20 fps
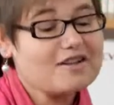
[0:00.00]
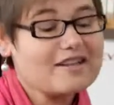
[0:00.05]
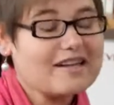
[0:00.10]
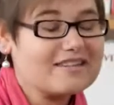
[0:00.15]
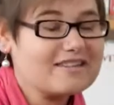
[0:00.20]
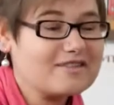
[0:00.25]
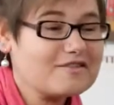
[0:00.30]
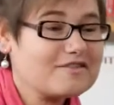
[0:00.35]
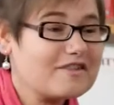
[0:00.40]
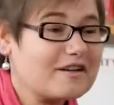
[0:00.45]

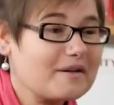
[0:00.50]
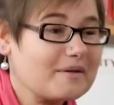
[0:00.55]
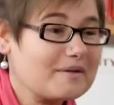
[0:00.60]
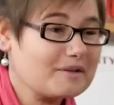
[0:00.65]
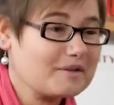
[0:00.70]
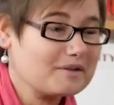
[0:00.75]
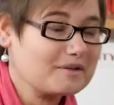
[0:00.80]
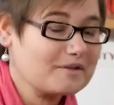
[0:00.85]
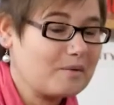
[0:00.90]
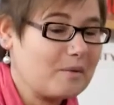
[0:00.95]
That's a very
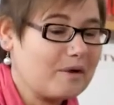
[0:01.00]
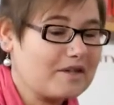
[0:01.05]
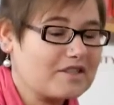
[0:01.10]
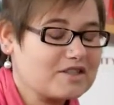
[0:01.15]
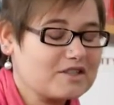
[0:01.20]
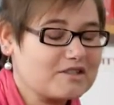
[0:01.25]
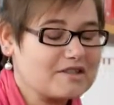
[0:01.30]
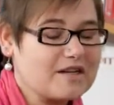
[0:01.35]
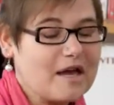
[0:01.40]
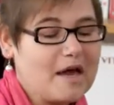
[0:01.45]
good
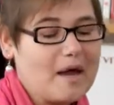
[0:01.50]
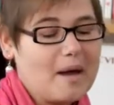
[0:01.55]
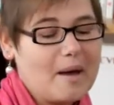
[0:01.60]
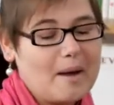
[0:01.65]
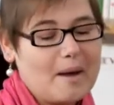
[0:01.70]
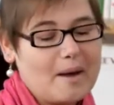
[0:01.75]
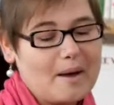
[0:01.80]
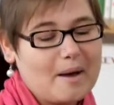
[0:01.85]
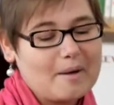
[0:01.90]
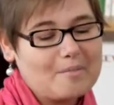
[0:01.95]
question.
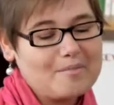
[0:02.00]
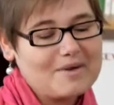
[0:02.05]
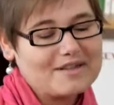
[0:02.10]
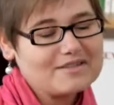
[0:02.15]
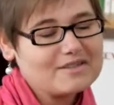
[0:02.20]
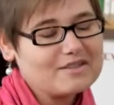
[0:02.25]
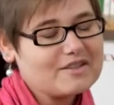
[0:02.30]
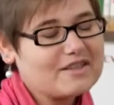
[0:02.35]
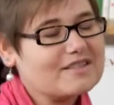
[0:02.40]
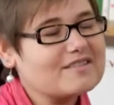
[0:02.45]
A
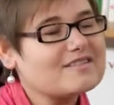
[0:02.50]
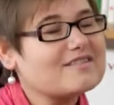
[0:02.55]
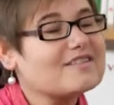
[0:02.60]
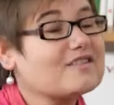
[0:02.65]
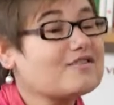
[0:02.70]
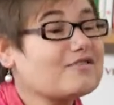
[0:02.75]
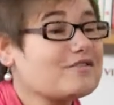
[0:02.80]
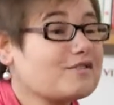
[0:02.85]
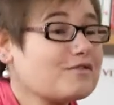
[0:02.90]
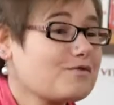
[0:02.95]
mentor has
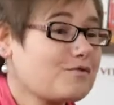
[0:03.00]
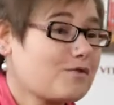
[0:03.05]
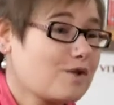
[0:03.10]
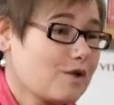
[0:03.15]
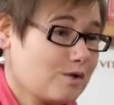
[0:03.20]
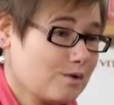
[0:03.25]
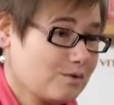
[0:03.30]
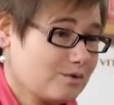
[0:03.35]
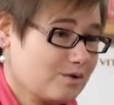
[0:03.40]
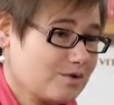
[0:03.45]
different
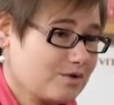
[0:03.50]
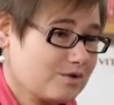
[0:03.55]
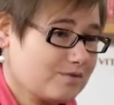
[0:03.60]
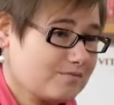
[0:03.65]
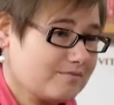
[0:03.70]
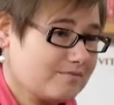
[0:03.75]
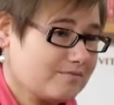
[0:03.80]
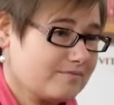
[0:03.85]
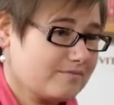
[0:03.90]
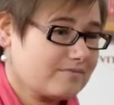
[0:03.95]
roles.
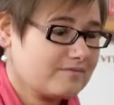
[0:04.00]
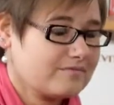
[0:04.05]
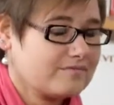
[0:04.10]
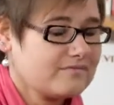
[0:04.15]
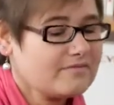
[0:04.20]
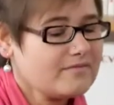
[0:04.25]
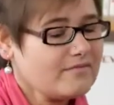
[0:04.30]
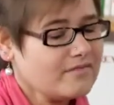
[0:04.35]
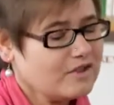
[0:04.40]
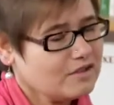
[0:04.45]

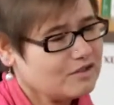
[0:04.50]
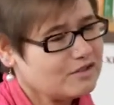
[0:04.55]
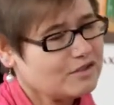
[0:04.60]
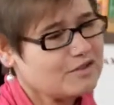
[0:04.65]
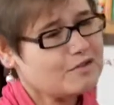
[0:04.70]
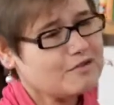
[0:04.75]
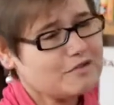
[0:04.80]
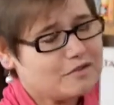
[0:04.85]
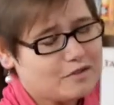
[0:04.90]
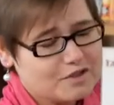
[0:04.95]
So
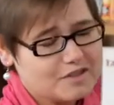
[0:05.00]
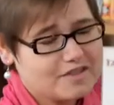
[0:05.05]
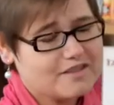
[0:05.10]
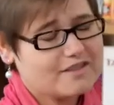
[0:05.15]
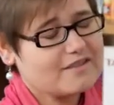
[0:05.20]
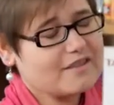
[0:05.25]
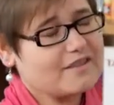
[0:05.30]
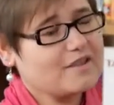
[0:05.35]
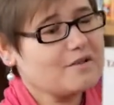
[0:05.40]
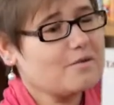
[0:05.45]
the first
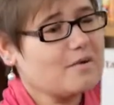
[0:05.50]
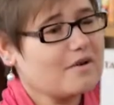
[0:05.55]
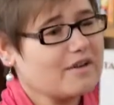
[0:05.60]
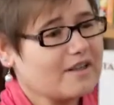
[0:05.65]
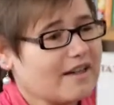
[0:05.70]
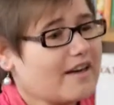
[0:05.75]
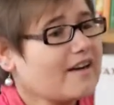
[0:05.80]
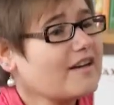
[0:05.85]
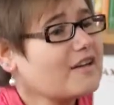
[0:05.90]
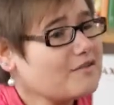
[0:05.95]
thing that you want
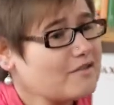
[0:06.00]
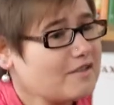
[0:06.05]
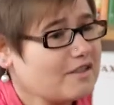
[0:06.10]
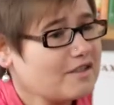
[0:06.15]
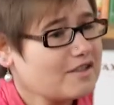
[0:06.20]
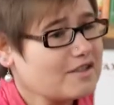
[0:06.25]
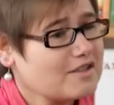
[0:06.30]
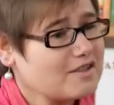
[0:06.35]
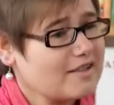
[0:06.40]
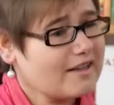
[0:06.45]
to kind of
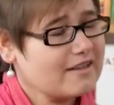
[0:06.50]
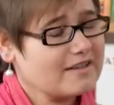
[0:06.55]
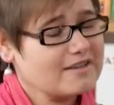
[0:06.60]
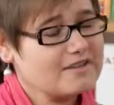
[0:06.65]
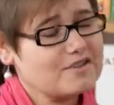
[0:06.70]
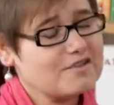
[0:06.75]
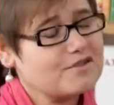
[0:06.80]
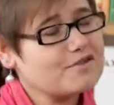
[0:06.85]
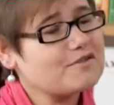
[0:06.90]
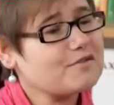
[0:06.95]
understand
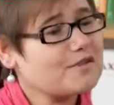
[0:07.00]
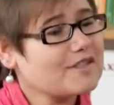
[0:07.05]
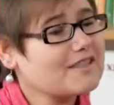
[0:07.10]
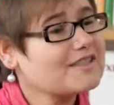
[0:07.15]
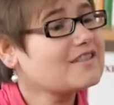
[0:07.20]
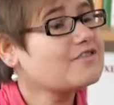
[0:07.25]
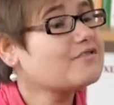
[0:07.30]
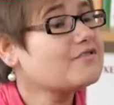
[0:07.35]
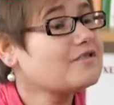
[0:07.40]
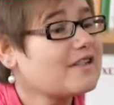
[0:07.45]
is the three
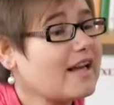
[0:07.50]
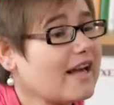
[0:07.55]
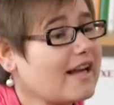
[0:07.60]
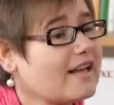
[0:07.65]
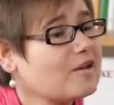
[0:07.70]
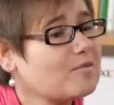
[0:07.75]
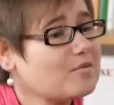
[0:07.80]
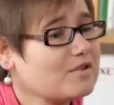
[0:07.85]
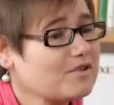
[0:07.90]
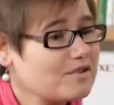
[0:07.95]
different
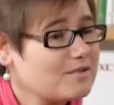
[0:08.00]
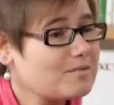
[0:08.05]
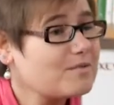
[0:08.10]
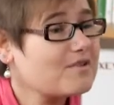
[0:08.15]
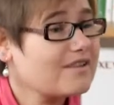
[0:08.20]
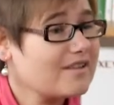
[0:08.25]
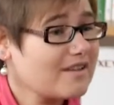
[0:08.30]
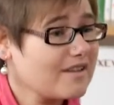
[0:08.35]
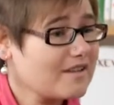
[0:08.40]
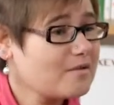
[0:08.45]
elements
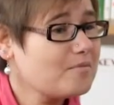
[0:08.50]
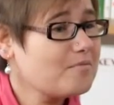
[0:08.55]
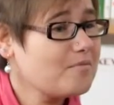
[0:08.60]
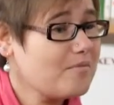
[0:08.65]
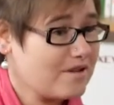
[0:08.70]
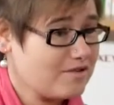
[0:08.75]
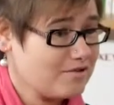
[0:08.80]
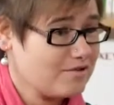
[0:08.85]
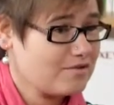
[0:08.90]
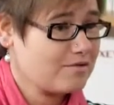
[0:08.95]
within
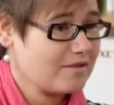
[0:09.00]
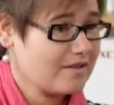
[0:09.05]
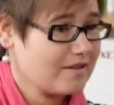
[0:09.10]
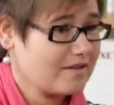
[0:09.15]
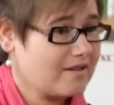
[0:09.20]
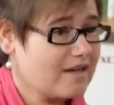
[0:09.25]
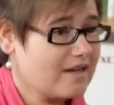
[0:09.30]
mentoring.